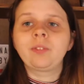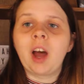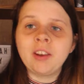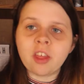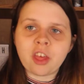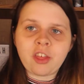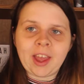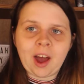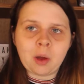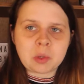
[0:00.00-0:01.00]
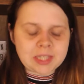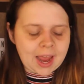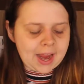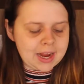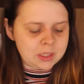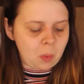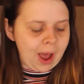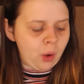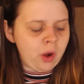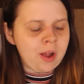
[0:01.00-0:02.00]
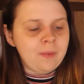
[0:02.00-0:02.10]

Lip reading: Another thing I will say as well